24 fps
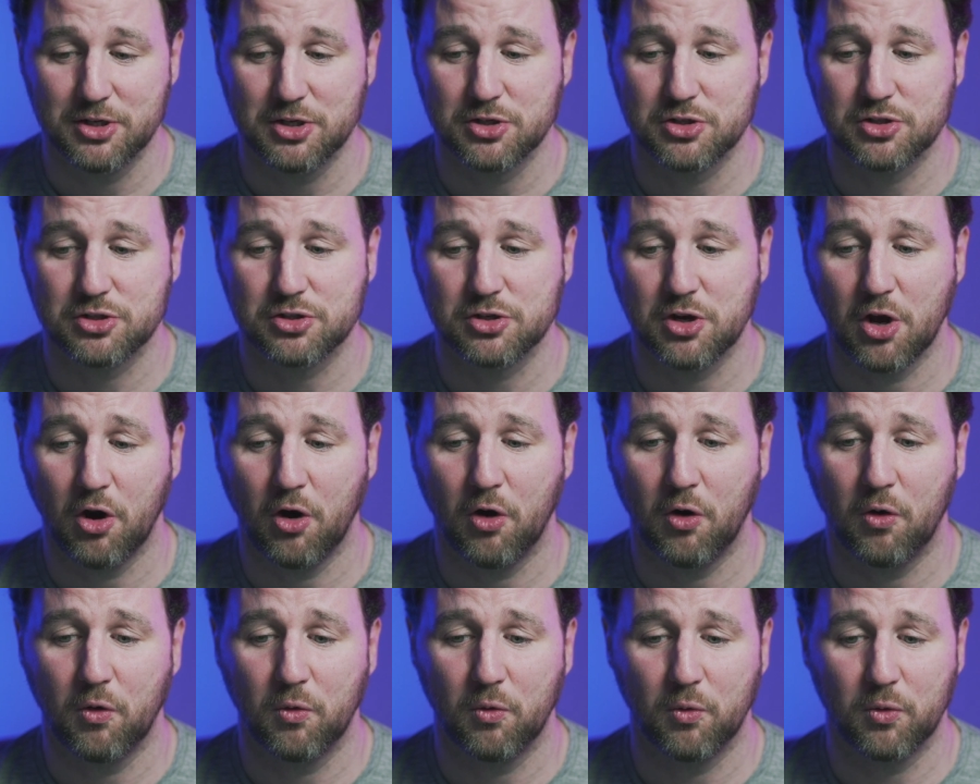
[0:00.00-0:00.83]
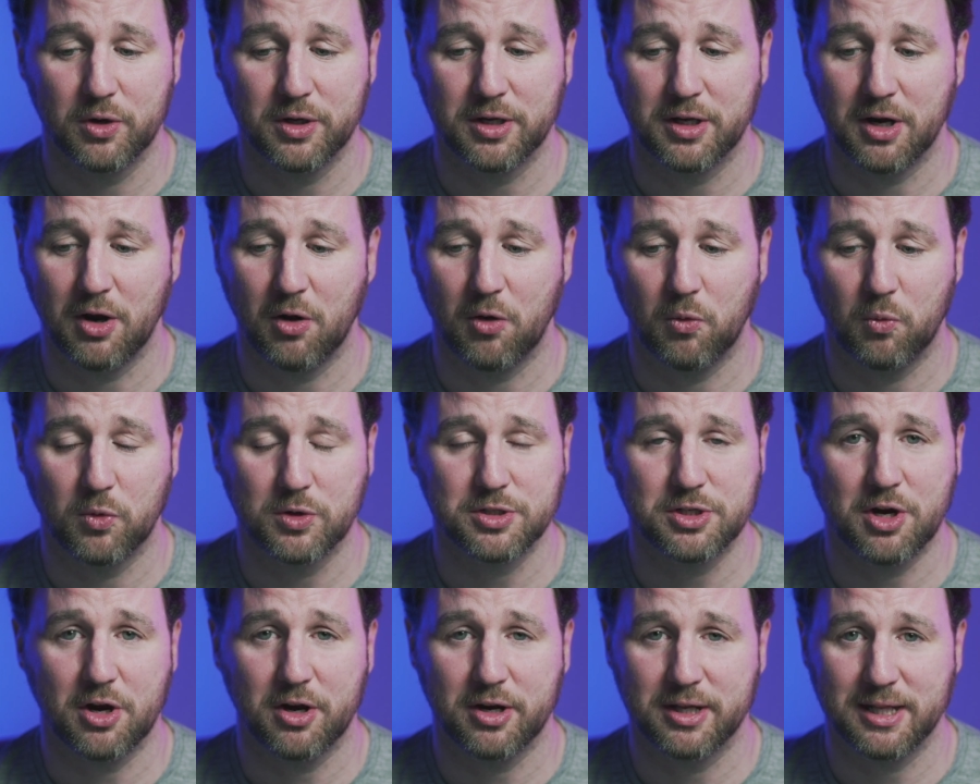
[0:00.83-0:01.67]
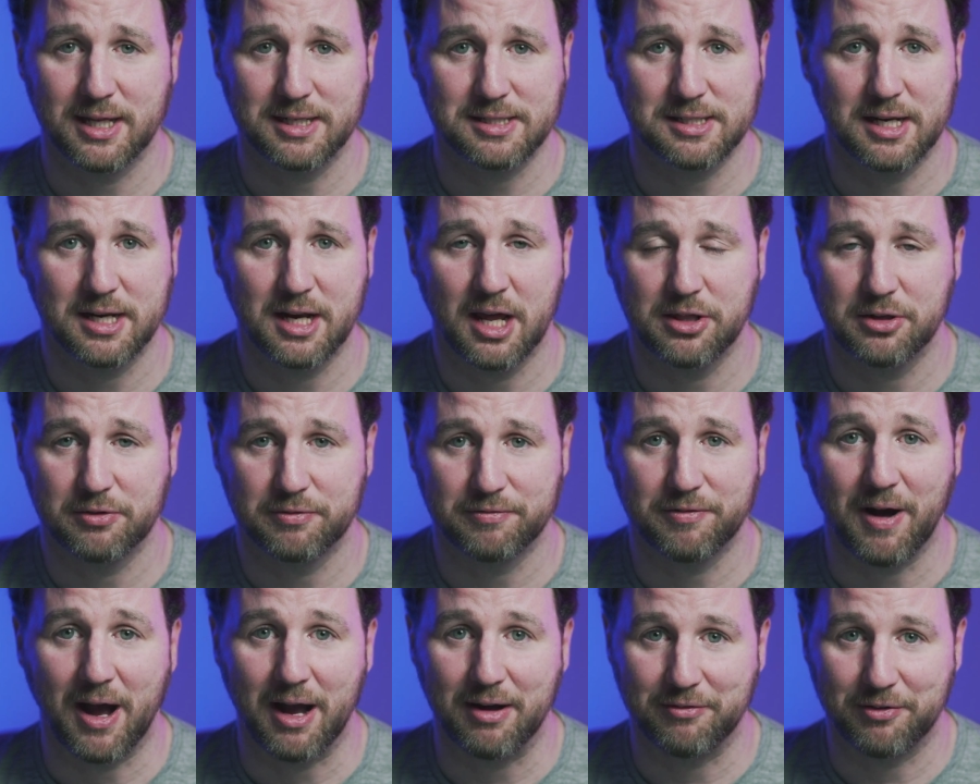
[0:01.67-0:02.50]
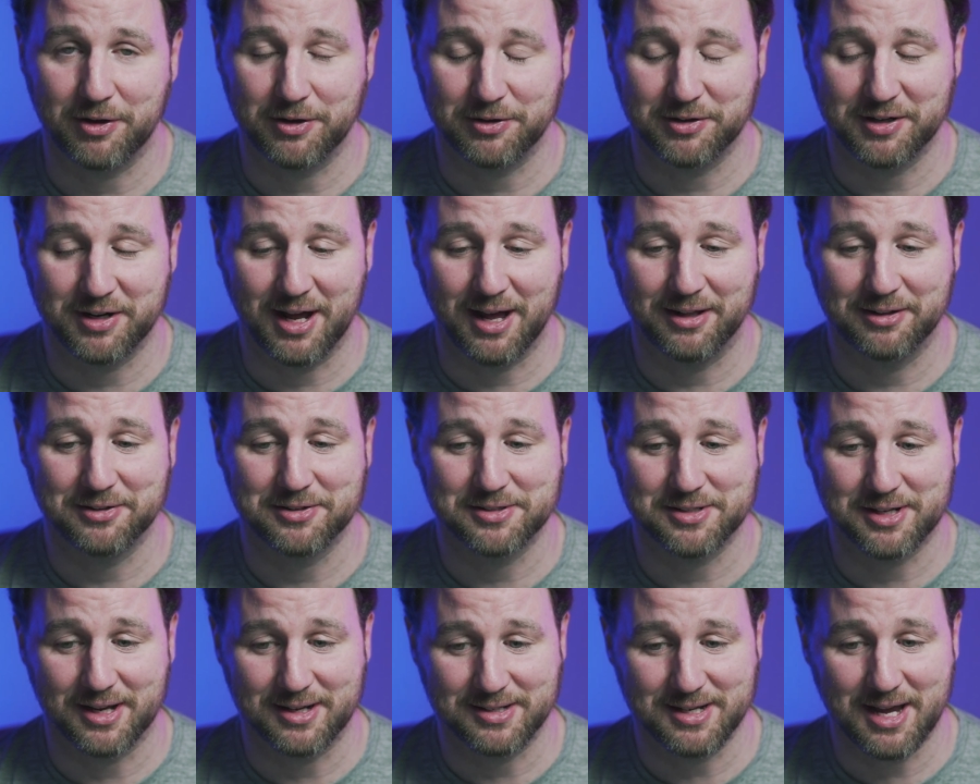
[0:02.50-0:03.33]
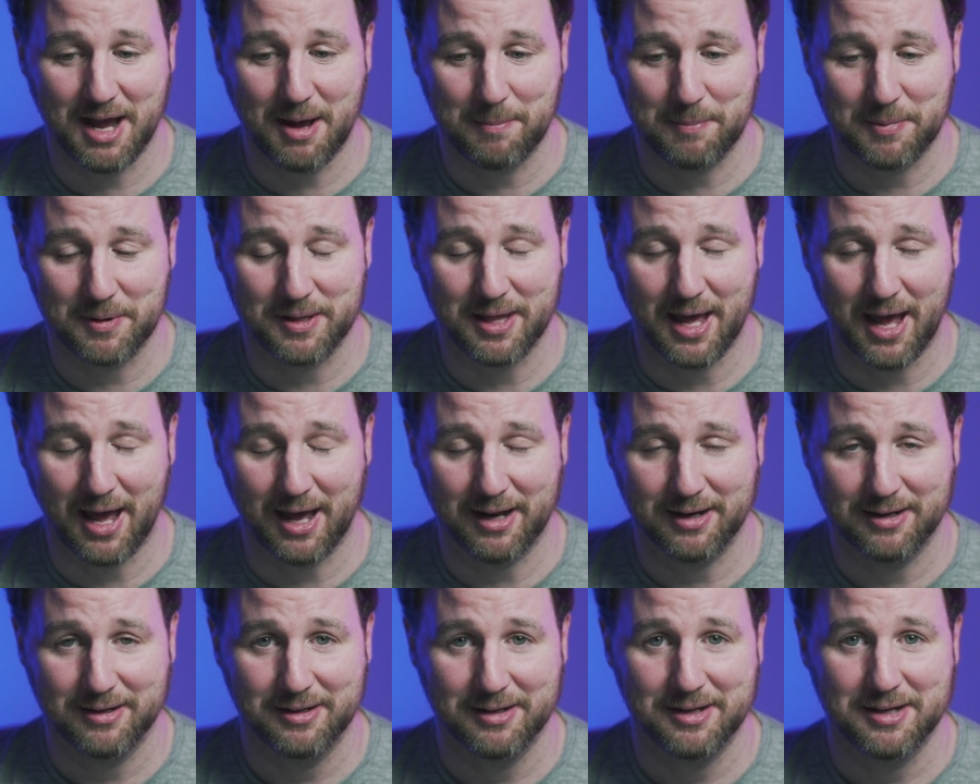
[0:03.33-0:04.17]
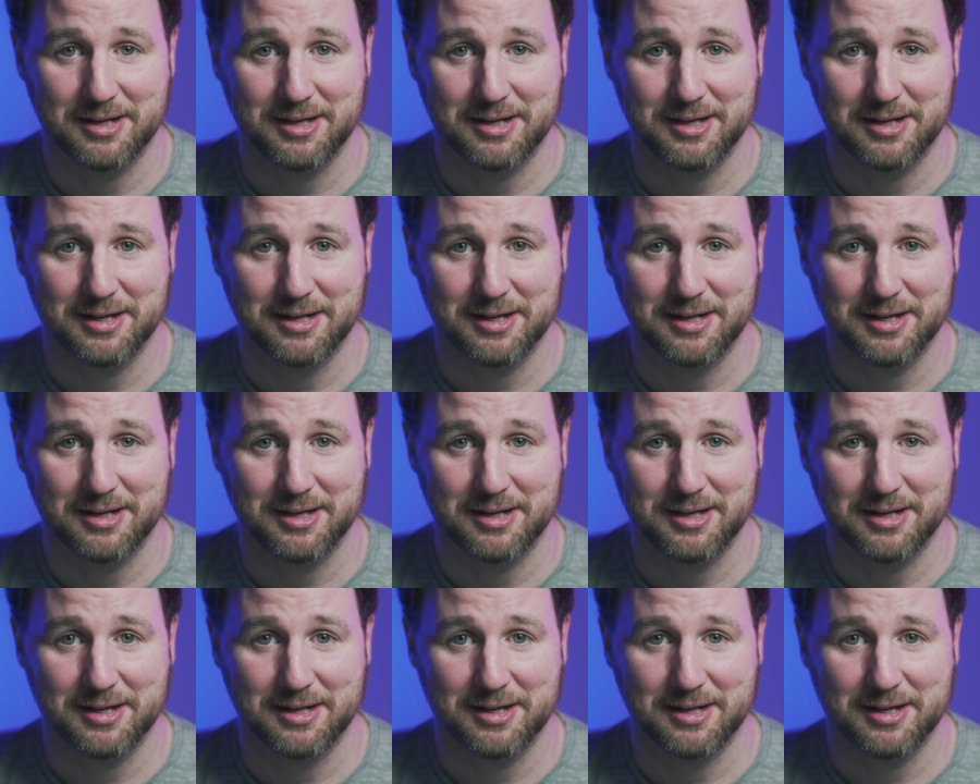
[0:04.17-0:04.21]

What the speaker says: So, we're talking that's another $500 on top of that.